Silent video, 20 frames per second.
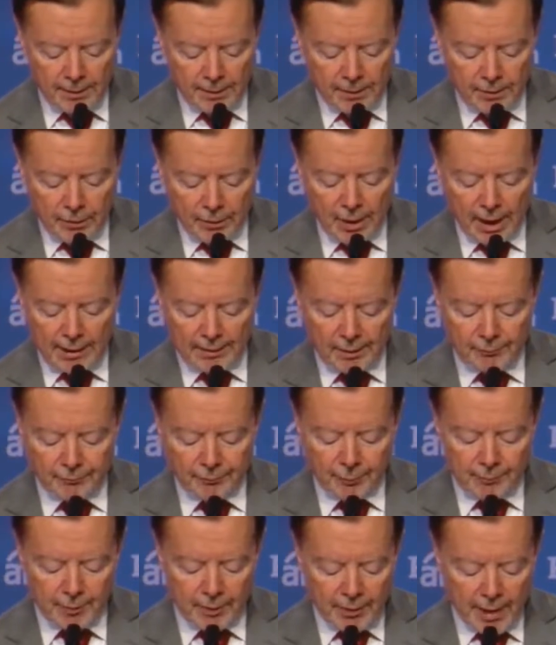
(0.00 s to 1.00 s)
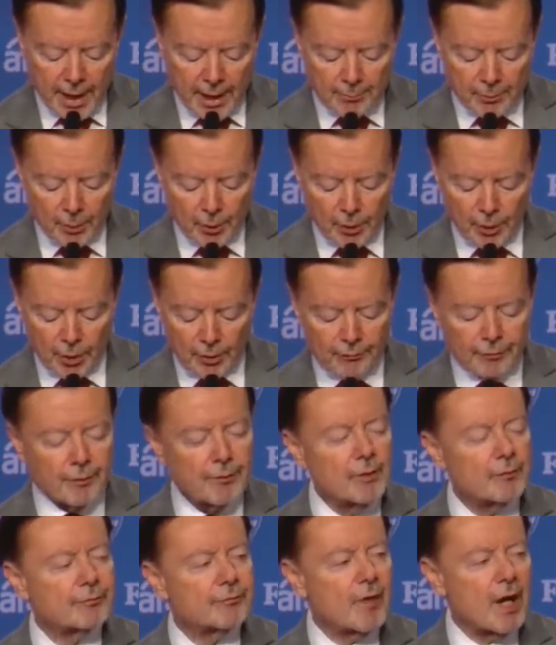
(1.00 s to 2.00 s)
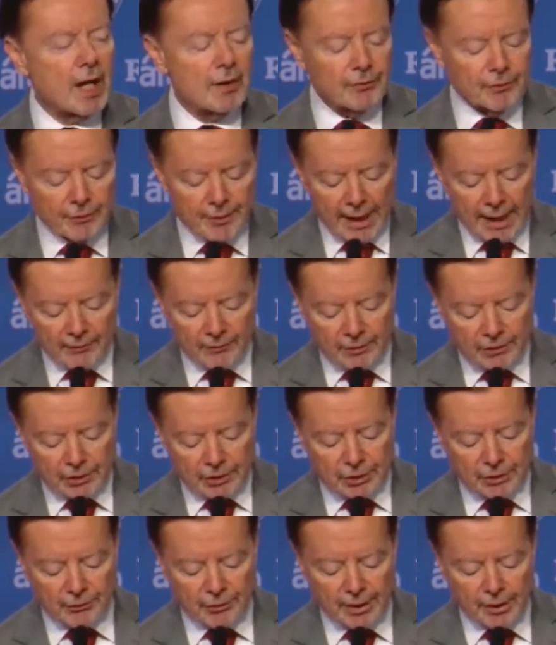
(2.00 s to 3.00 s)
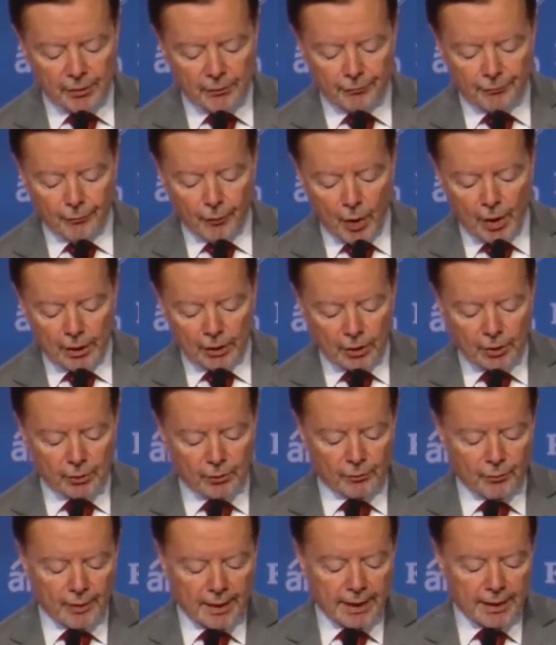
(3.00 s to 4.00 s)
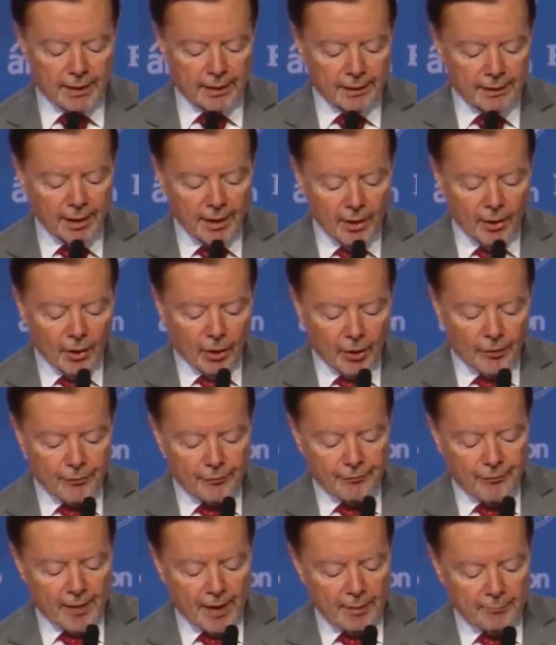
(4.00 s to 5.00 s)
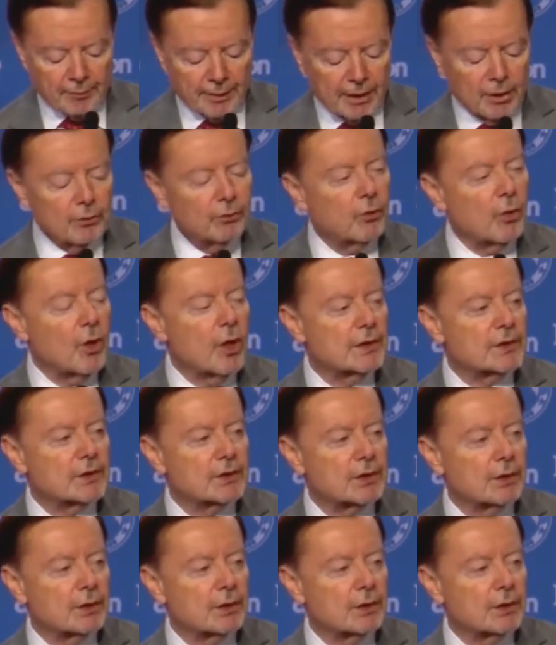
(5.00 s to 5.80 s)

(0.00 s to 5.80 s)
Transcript: You got them from the neighborhood, from the father down the street who fought in Korea, or the family who lost